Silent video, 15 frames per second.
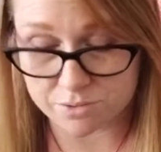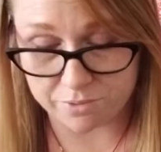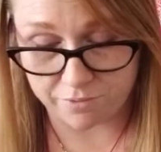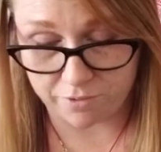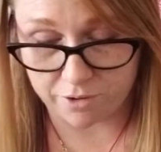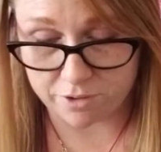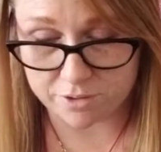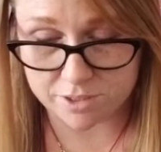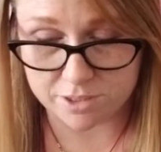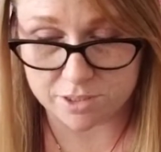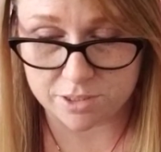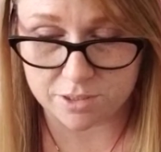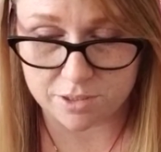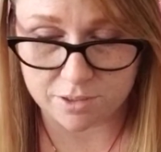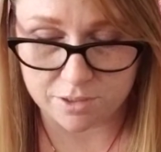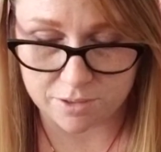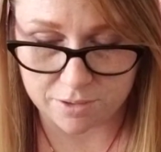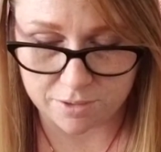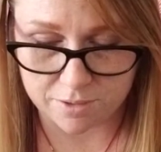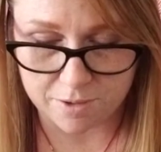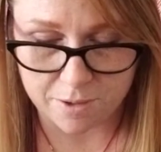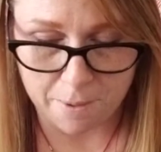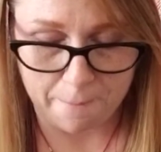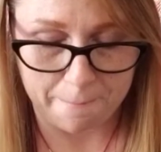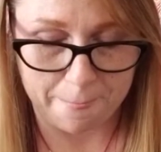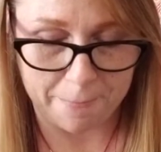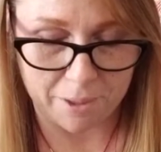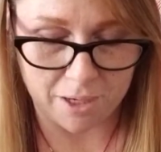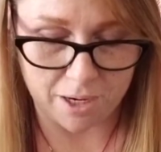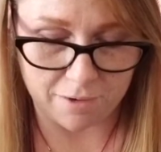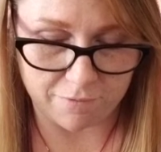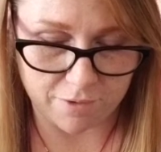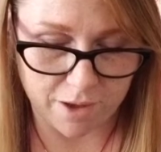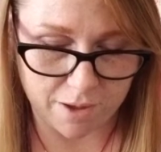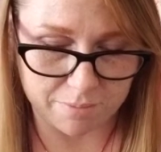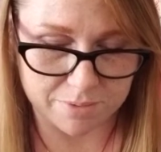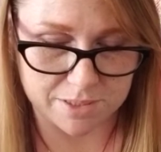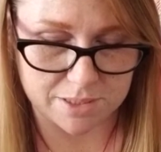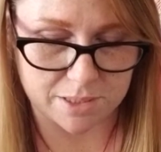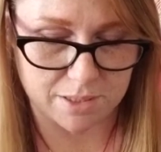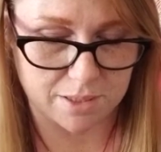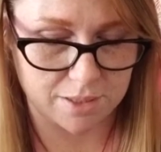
reversed, the Knight of Cups,